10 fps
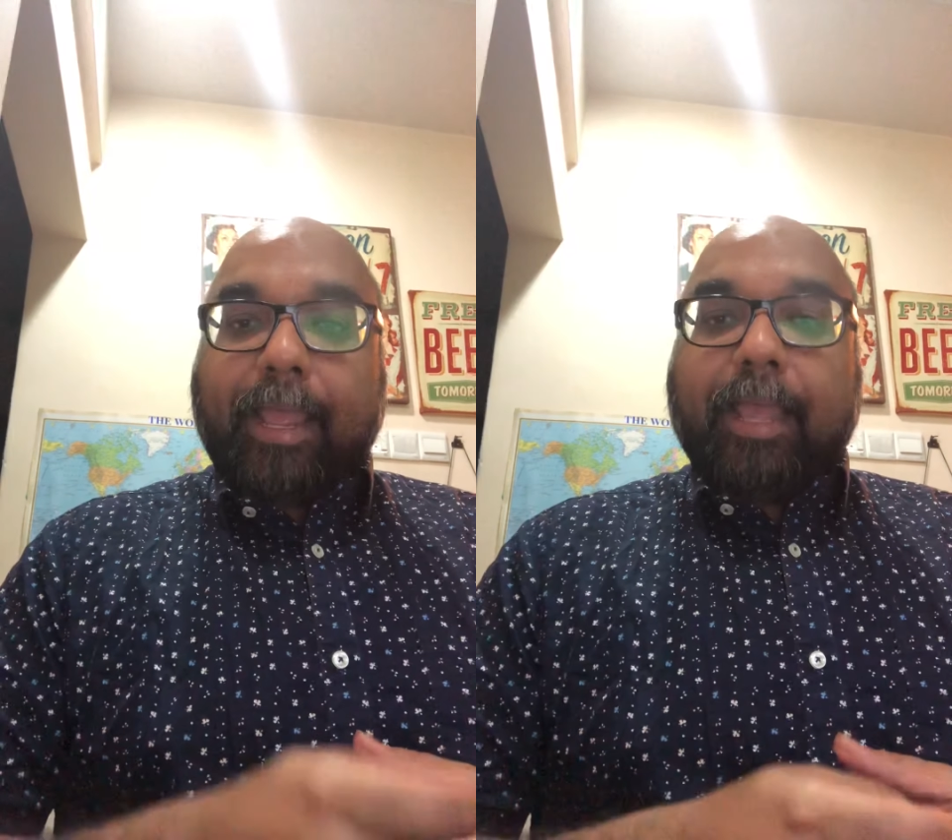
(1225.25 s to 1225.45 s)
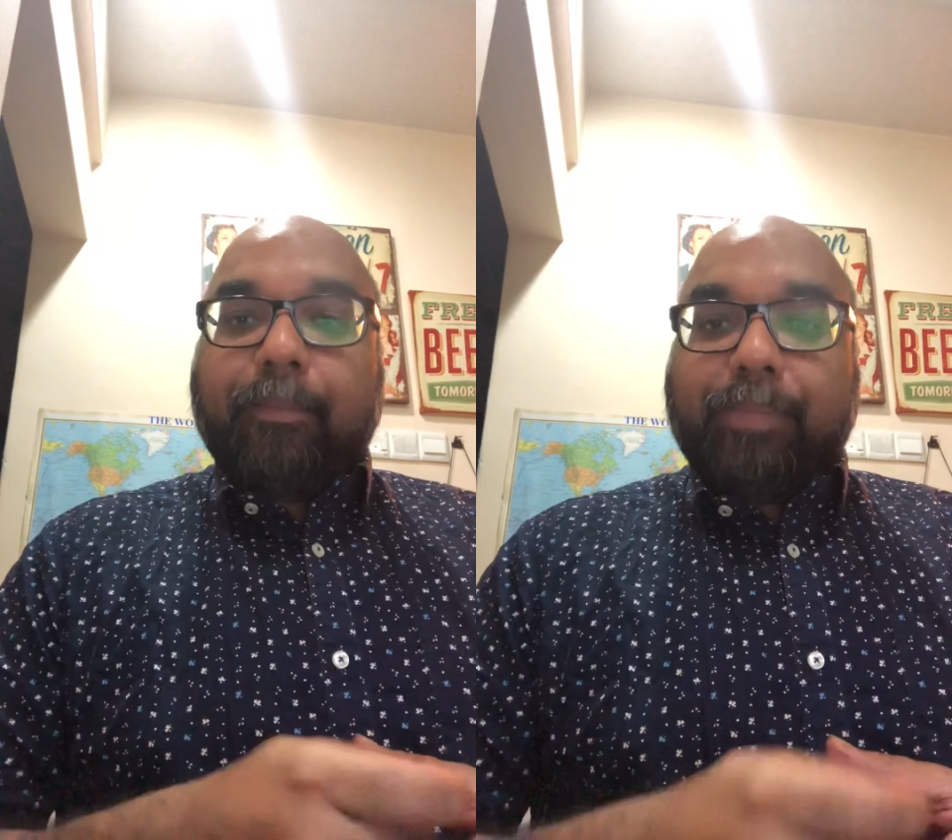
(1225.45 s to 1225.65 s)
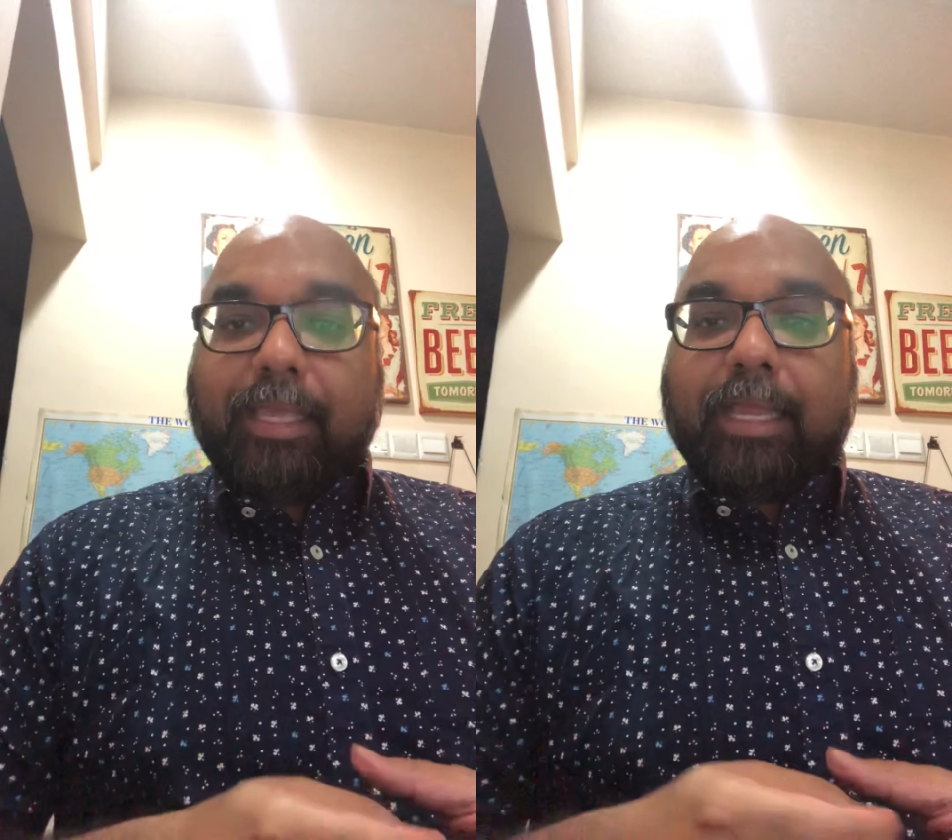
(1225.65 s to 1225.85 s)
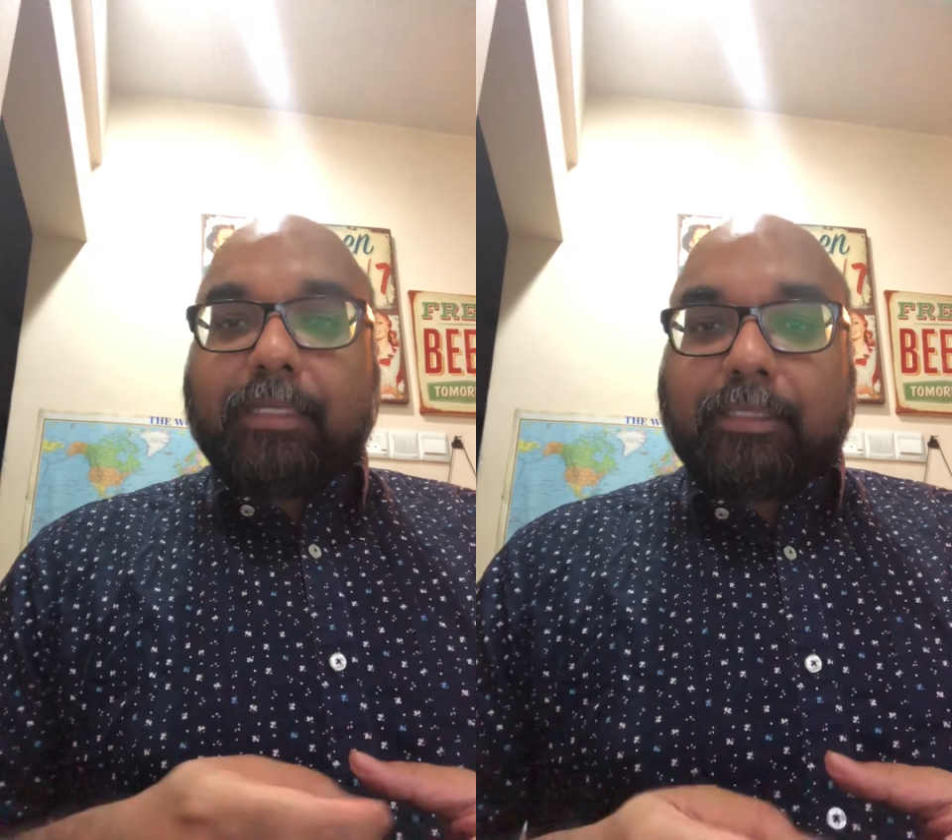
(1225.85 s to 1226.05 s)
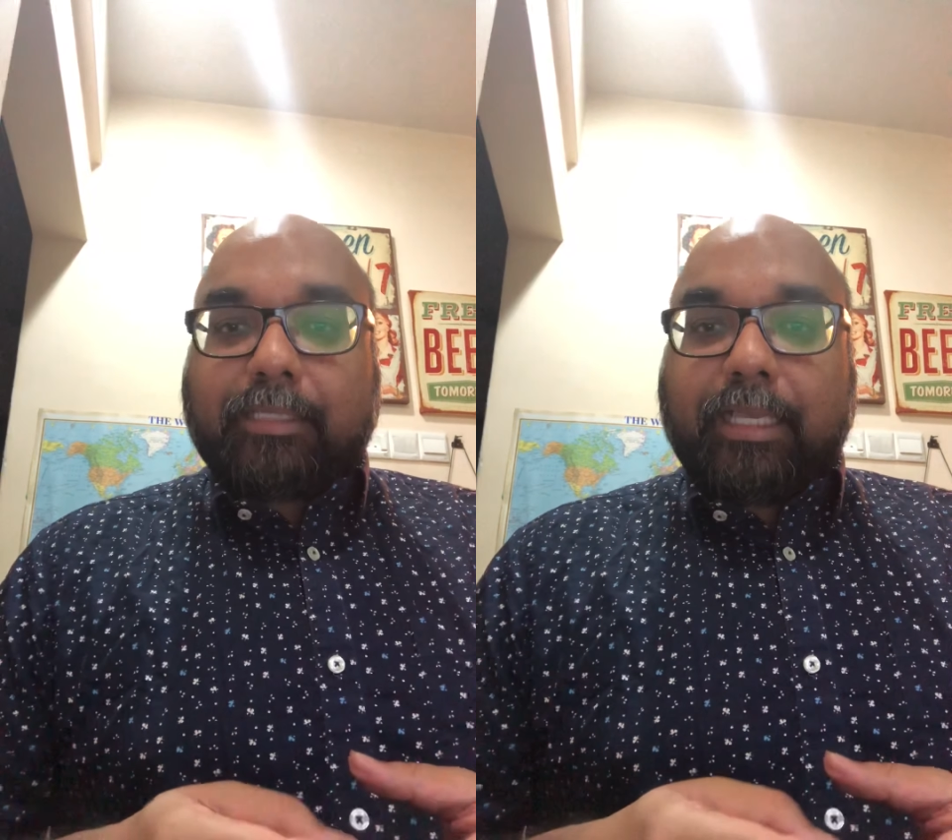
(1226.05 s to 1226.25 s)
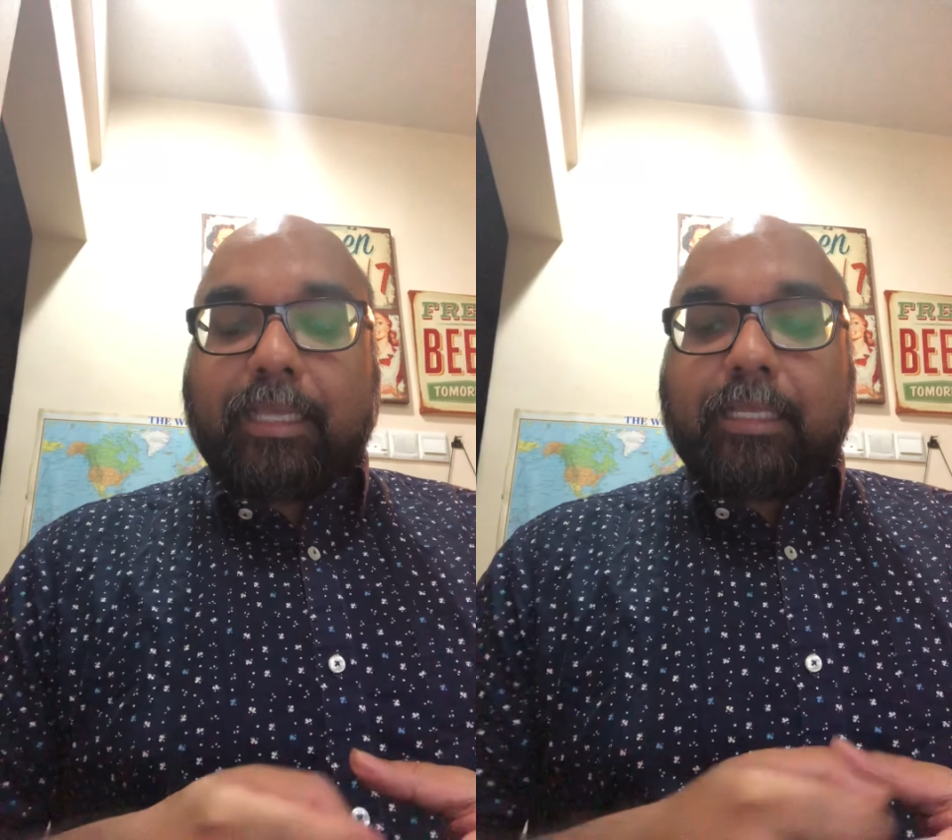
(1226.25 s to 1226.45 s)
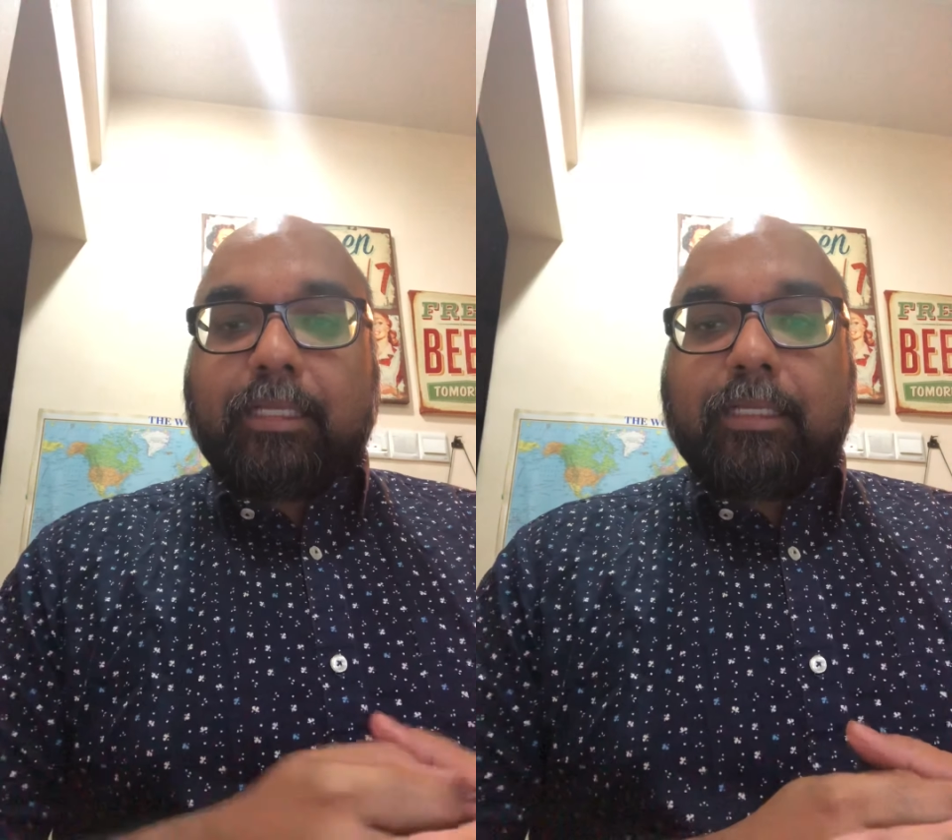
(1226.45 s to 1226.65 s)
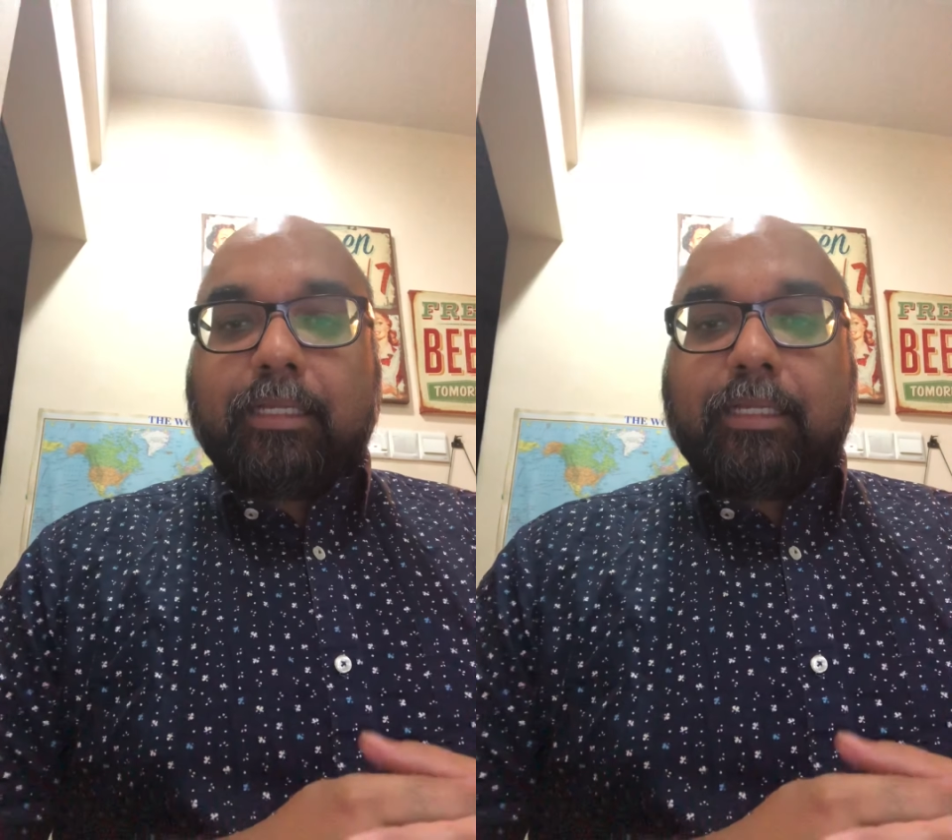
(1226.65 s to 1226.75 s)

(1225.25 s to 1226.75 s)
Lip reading: A, B, and C,